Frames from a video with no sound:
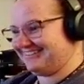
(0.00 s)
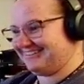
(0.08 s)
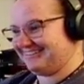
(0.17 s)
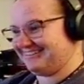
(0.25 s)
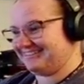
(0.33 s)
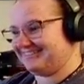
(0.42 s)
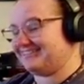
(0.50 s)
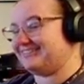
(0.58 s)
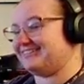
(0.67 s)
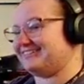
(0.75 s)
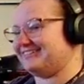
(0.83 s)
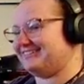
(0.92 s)

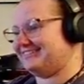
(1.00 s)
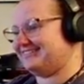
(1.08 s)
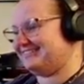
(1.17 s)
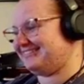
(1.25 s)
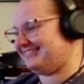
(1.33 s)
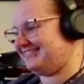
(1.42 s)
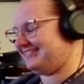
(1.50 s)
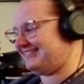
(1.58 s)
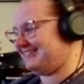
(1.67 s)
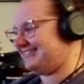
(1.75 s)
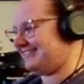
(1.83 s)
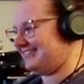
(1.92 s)

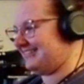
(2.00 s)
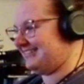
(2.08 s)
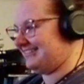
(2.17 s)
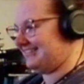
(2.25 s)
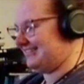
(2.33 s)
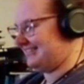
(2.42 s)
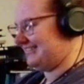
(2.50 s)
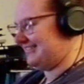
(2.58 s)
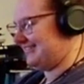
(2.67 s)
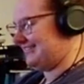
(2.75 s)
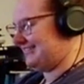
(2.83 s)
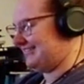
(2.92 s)

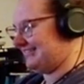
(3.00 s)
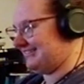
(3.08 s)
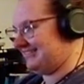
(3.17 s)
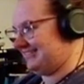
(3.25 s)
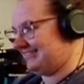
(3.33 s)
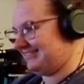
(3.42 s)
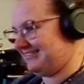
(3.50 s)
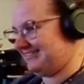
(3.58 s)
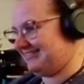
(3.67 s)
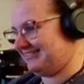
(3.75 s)
The person shown says nothing.